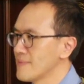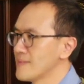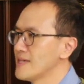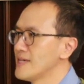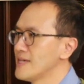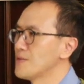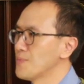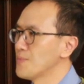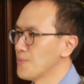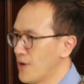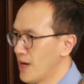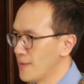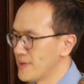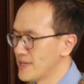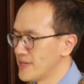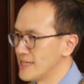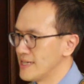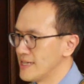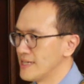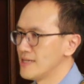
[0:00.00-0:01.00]
his
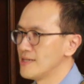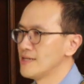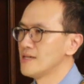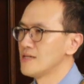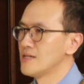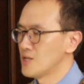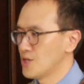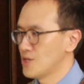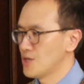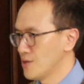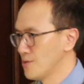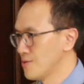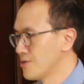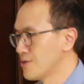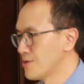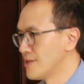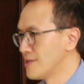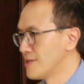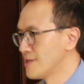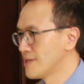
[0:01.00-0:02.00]
property,
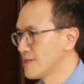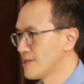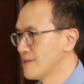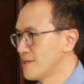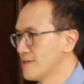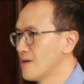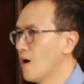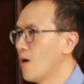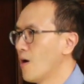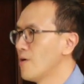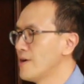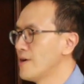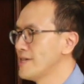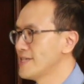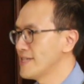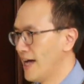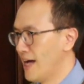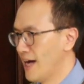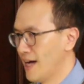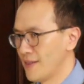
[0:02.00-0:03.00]
children, all his
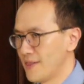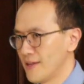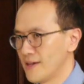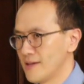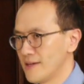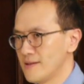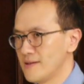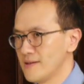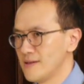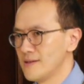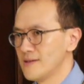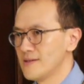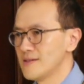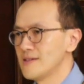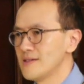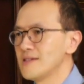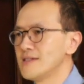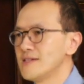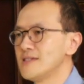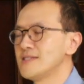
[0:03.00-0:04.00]
honor,
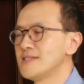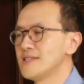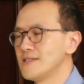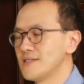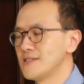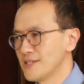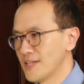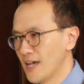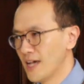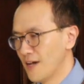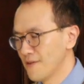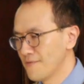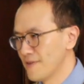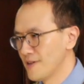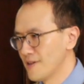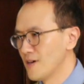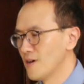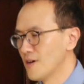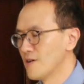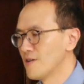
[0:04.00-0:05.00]
he's in
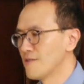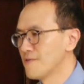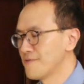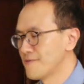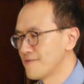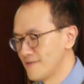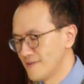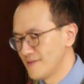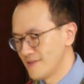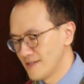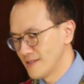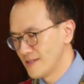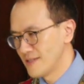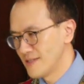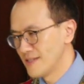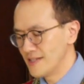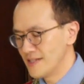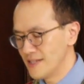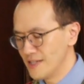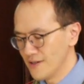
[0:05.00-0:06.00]
suffer of
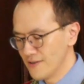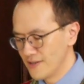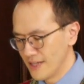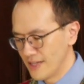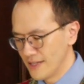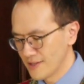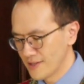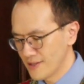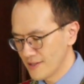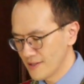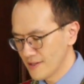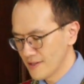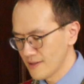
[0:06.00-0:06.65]
the illness.